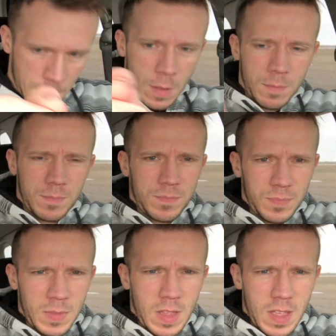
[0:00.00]
Nope.
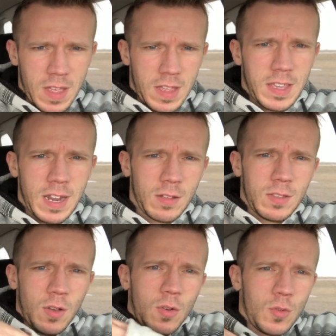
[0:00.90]
Get
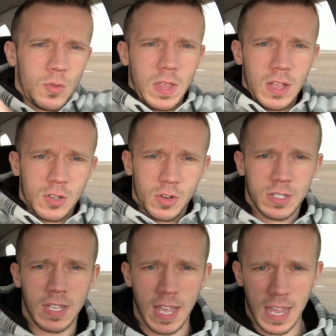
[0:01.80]
out the old trusty